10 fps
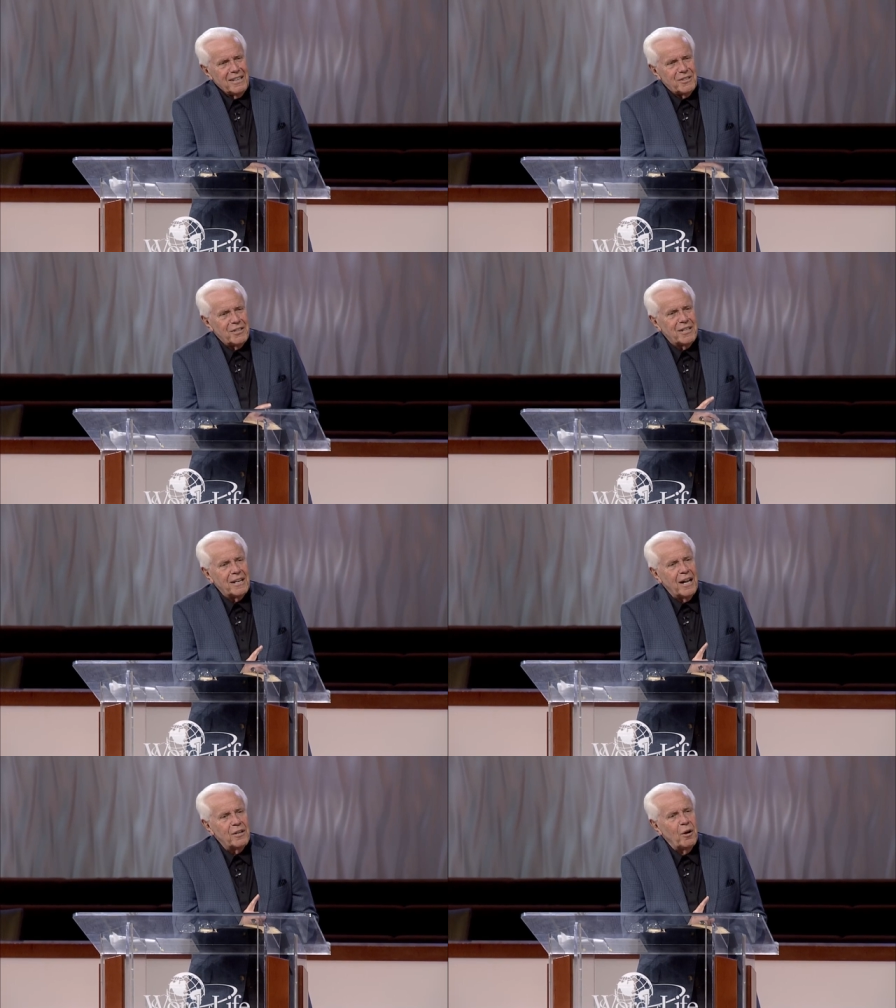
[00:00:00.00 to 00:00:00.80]
She said,
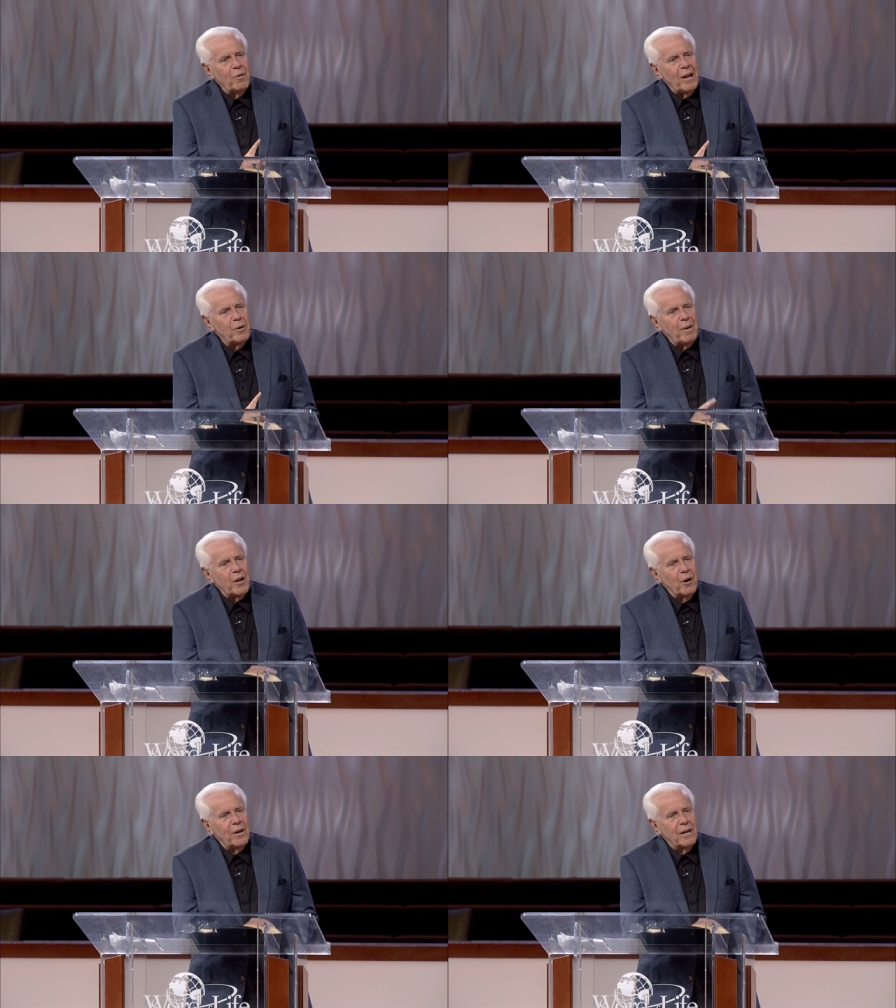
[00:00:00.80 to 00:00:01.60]
"Now don't let nobody
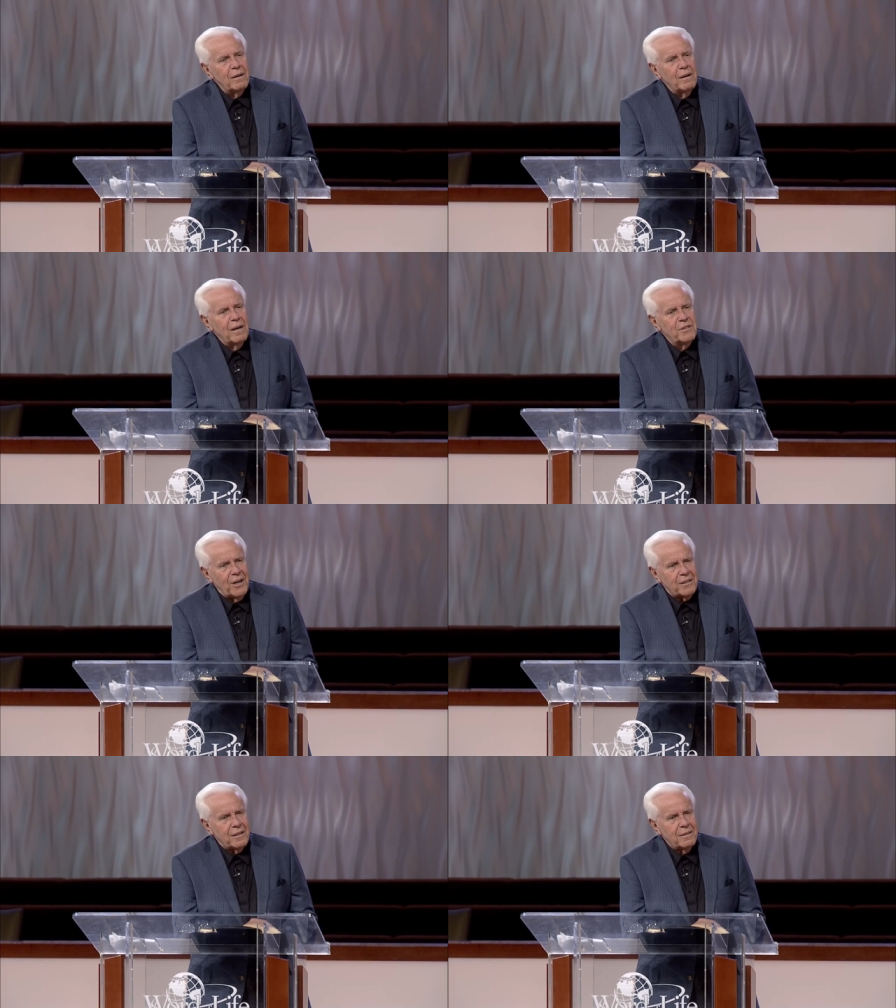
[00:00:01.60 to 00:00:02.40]
hurt uh,
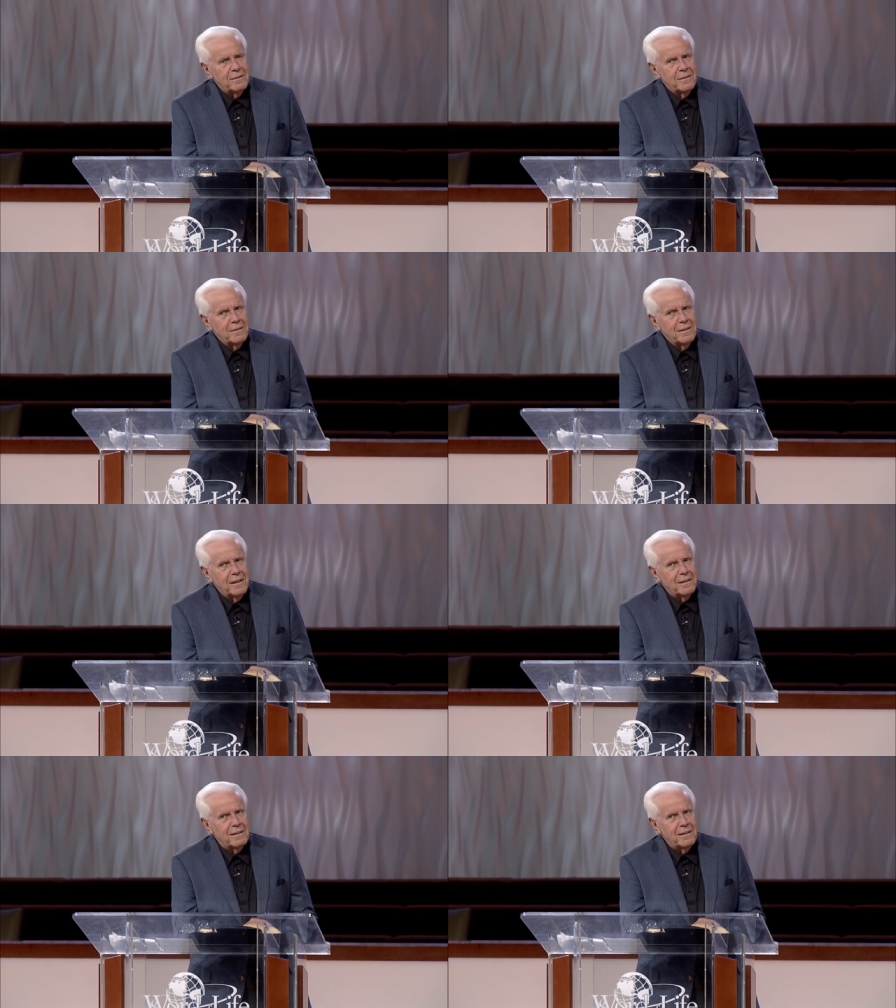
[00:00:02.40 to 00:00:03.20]
Jesse."
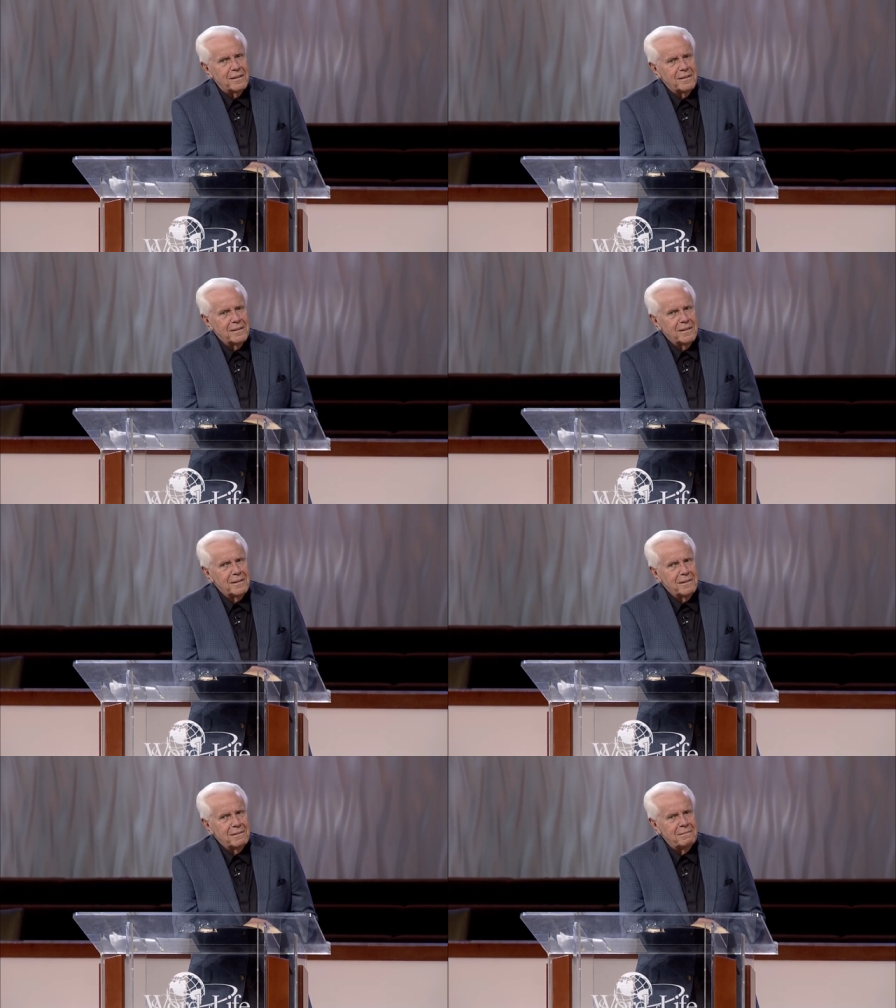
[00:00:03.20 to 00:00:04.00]
And I thought,
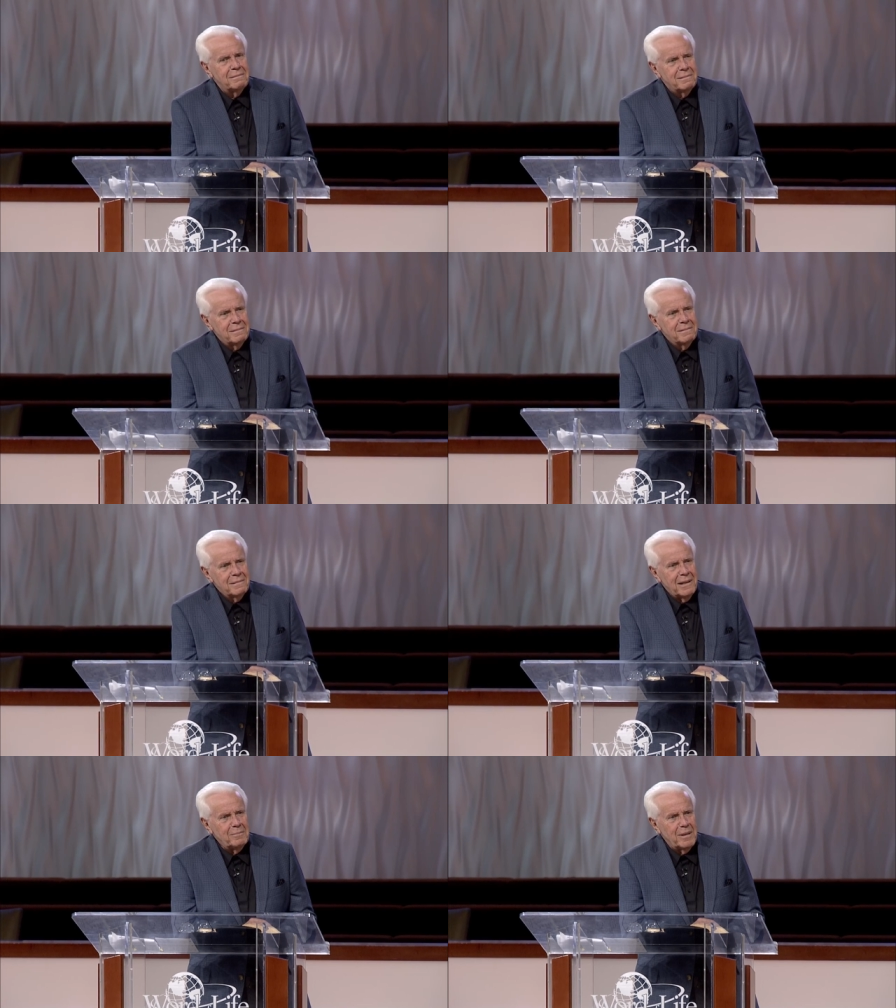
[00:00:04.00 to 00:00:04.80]
hmm,
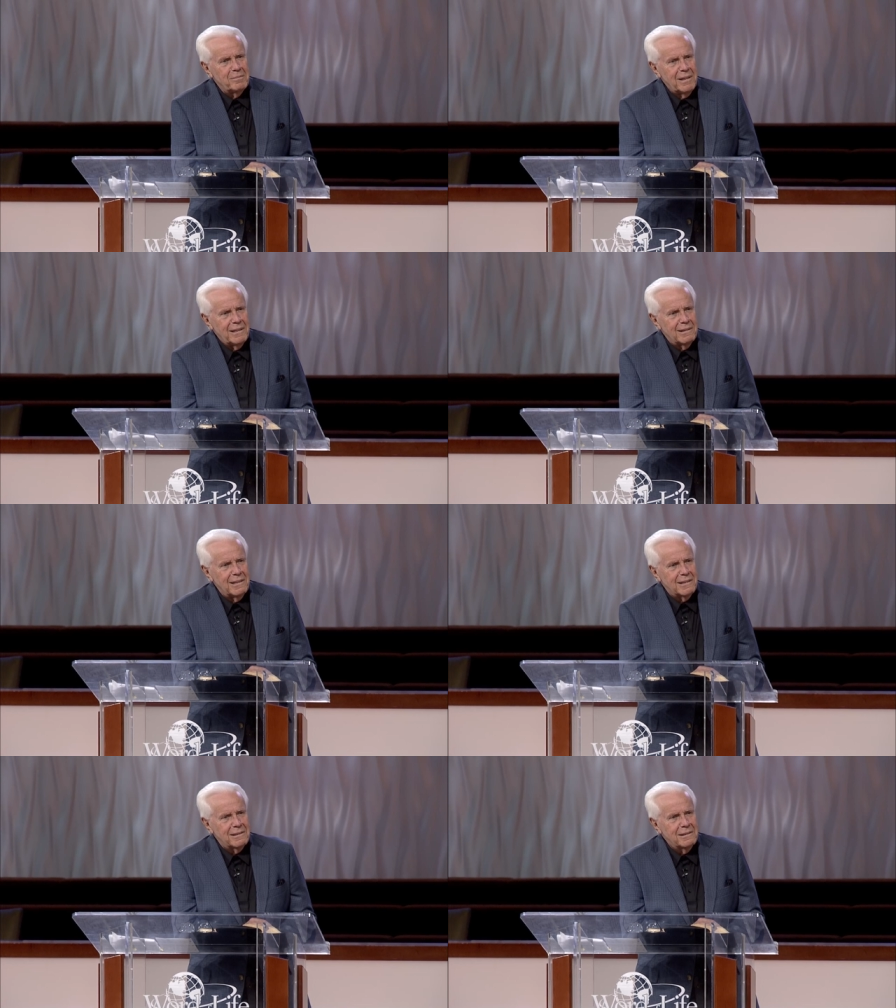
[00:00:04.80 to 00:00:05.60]
I can make money on
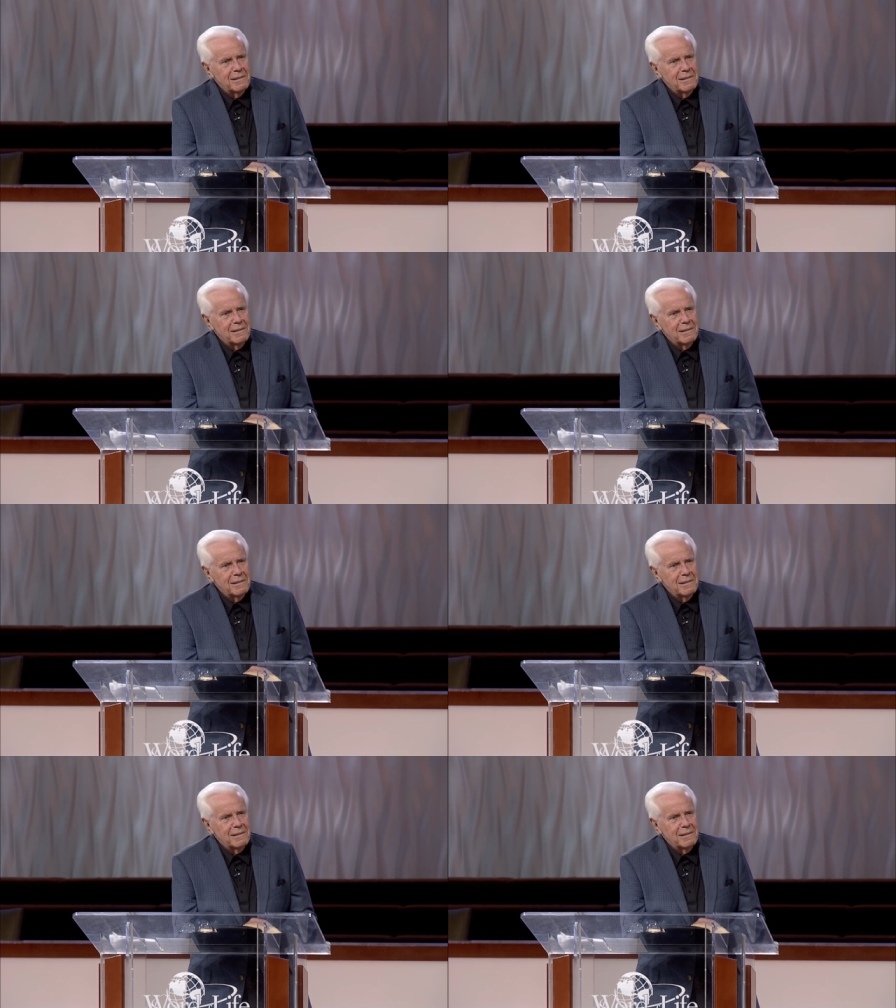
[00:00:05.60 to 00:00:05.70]
this.